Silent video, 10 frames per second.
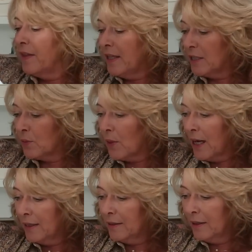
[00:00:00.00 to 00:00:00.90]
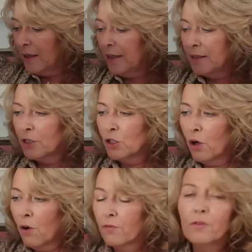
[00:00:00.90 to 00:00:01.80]
This one is
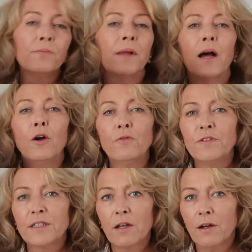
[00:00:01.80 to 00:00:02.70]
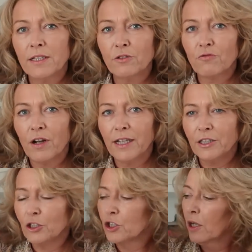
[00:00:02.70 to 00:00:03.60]
not from the oversized
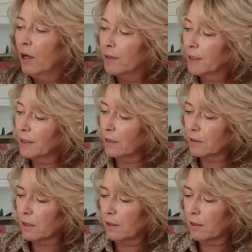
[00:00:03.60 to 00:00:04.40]
range. I think I